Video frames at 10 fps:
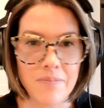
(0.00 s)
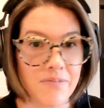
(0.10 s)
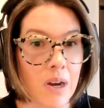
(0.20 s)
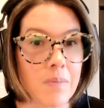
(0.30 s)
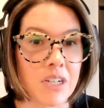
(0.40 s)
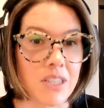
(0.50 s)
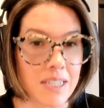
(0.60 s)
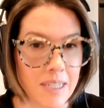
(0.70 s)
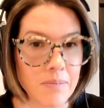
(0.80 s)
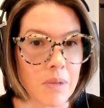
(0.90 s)
very much the
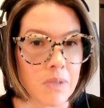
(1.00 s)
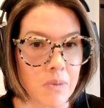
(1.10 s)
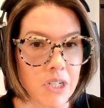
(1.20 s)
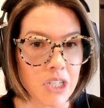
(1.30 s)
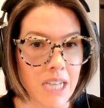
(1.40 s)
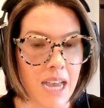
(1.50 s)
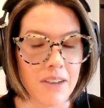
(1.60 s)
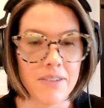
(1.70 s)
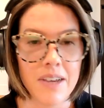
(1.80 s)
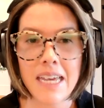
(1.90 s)
symptoms that we just
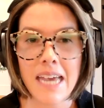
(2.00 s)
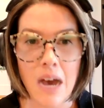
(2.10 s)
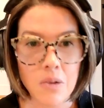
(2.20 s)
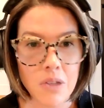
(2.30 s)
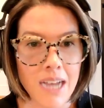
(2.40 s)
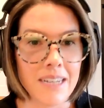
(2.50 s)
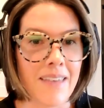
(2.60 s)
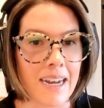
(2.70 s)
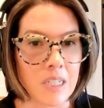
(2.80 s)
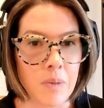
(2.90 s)
kind of outlined
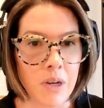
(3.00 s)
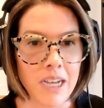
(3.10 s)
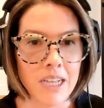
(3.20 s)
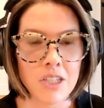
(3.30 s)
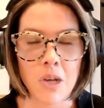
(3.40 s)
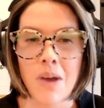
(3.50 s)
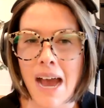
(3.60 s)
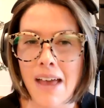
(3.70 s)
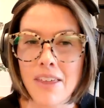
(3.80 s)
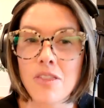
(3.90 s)
in that experience. So
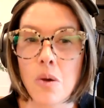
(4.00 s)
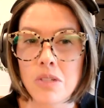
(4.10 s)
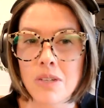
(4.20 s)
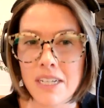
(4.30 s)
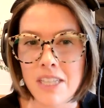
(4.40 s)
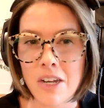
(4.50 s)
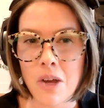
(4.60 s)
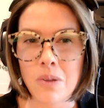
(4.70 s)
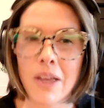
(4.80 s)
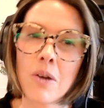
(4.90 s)
I think those of us that
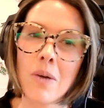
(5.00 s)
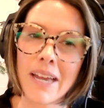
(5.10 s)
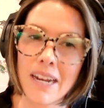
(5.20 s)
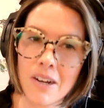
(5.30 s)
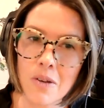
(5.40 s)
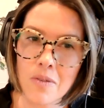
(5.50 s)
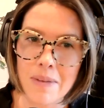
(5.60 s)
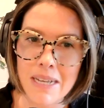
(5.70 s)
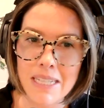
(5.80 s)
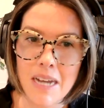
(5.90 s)
know like, oh, I get hung over
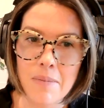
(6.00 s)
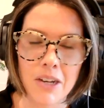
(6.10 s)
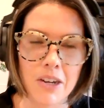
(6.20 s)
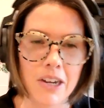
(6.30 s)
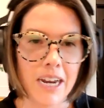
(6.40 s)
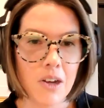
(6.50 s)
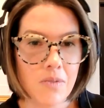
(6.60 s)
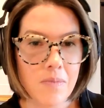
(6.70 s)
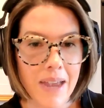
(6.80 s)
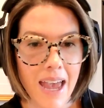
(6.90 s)
my stomach or I get hung
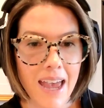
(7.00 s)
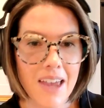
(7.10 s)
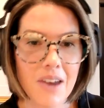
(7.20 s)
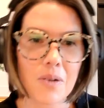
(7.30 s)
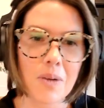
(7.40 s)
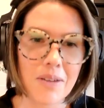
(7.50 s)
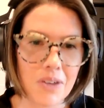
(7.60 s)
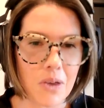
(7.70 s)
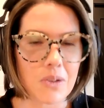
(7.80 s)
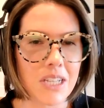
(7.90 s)
over my head or
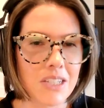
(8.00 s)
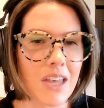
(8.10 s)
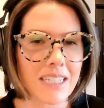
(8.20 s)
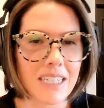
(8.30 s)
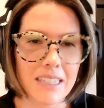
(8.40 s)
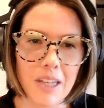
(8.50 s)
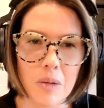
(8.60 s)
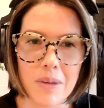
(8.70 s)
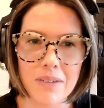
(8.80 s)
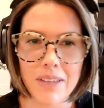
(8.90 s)
whatever those is, that's like a
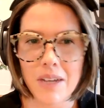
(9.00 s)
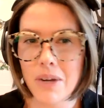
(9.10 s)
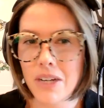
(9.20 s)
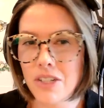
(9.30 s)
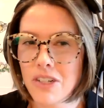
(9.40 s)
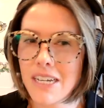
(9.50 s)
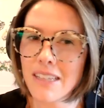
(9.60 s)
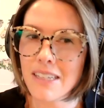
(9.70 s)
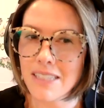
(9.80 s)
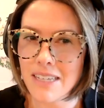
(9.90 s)
little bit of like, where's your
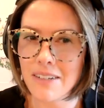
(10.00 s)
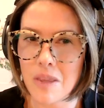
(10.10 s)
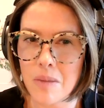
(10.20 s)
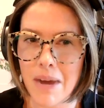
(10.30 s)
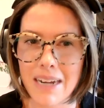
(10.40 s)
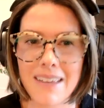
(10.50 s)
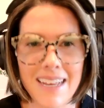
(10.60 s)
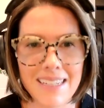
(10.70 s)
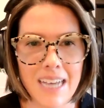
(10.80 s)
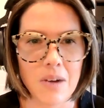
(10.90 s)
Achilles heel in the body? And
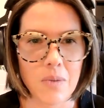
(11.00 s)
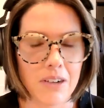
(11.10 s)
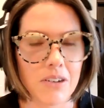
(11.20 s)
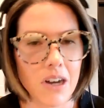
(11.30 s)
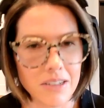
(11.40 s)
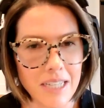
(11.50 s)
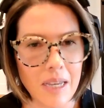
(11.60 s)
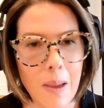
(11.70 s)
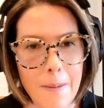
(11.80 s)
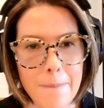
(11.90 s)
that's kind of where alcohol is
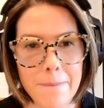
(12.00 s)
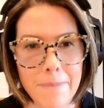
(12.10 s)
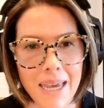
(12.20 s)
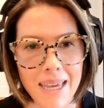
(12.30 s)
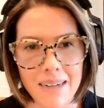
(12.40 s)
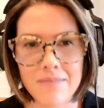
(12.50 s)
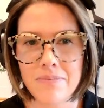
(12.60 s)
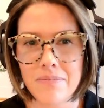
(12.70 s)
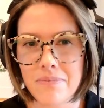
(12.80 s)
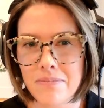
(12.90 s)
like picking
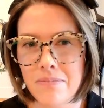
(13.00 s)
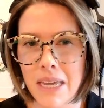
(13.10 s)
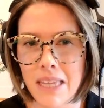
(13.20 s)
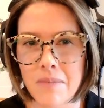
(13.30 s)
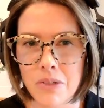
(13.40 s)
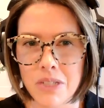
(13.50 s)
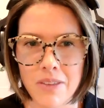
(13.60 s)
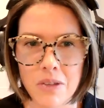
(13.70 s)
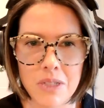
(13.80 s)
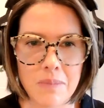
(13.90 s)
the most
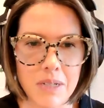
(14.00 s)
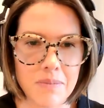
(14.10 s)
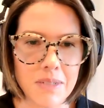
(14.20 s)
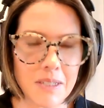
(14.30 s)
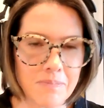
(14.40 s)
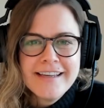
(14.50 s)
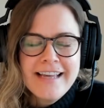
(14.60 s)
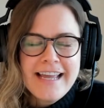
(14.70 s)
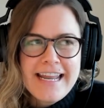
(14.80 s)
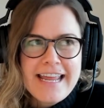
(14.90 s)
on those symptoms.
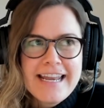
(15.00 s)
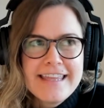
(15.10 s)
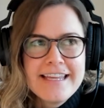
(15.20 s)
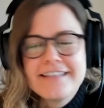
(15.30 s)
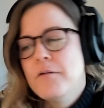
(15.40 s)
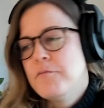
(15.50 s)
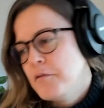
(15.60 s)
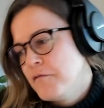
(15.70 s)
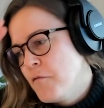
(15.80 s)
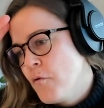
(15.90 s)
And I think it's helpful
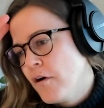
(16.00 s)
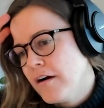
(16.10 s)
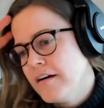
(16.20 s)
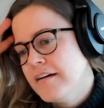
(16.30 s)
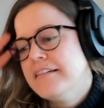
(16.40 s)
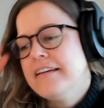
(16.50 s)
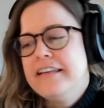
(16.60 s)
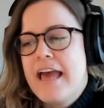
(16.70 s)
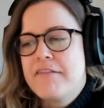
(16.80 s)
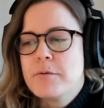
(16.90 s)
for
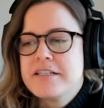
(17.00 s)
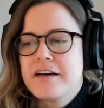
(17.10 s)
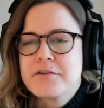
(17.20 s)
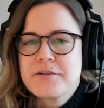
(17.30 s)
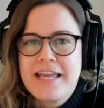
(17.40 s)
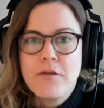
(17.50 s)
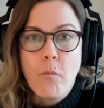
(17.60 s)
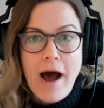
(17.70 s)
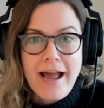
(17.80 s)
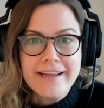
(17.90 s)
everyone to understand the
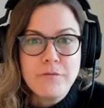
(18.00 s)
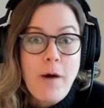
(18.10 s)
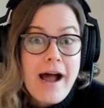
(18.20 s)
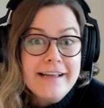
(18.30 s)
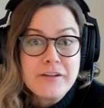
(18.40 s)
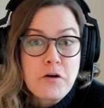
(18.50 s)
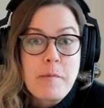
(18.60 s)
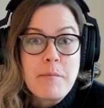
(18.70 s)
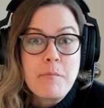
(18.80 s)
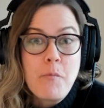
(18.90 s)
why a little
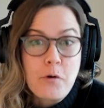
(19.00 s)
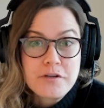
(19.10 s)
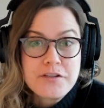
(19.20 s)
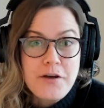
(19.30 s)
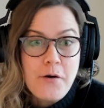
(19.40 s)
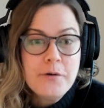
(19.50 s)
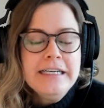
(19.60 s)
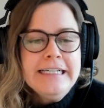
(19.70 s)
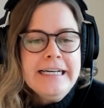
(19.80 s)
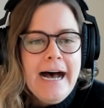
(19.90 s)
bit more so.
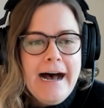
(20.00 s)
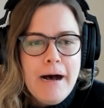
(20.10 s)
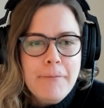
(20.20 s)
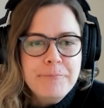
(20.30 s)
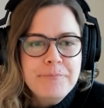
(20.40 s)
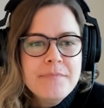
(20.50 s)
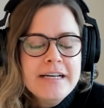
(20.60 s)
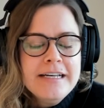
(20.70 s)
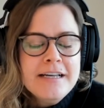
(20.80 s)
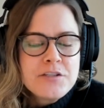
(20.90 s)

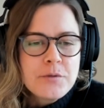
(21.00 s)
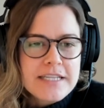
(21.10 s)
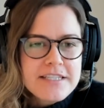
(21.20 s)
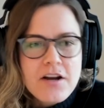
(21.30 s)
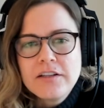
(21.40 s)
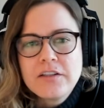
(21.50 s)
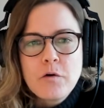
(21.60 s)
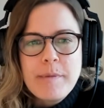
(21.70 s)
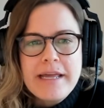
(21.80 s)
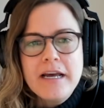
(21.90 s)
So let's talk a little
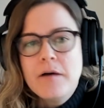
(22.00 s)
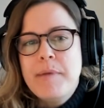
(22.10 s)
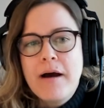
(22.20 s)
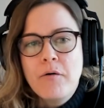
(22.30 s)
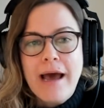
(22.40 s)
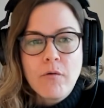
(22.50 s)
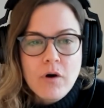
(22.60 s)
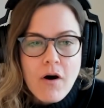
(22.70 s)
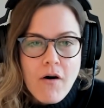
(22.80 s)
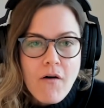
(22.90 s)
bit about
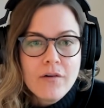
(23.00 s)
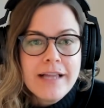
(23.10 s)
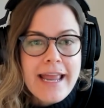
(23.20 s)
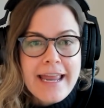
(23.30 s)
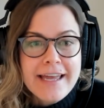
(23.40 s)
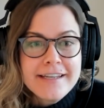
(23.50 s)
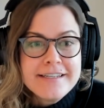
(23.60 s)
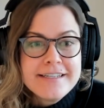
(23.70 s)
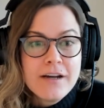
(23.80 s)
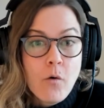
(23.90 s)
alcohol
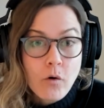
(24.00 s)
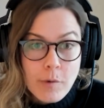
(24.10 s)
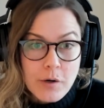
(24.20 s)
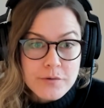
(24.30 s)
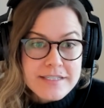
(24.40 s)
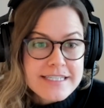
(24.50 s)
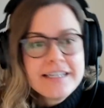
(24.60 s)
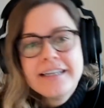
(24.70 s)
and hormones.